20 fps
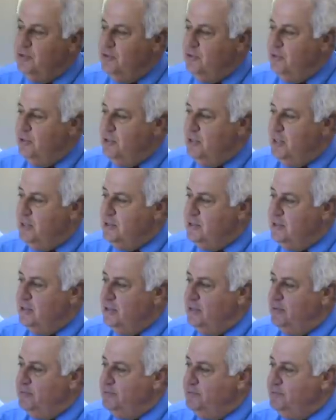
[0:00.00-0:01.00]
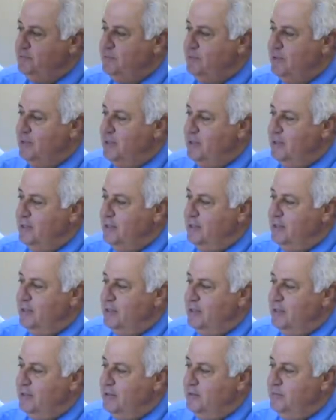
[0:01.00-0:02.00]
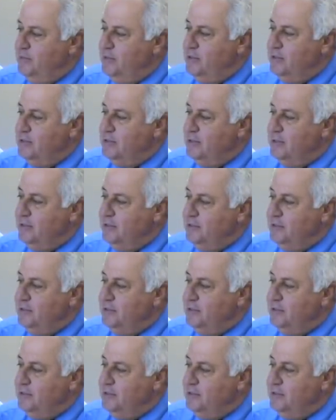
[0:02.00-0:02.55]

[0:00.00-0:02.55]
cute at that time. But